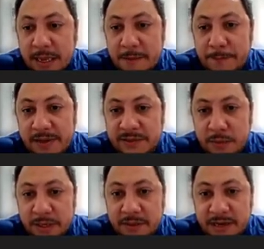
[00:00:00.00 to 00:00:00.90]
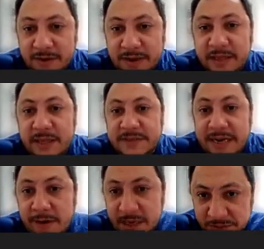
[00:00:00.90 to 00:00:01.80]
plus 1 derivatives
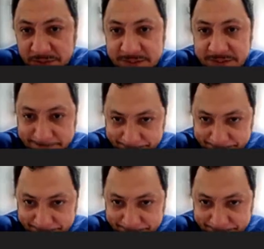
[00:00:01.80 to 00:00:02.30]
are Lipschitz.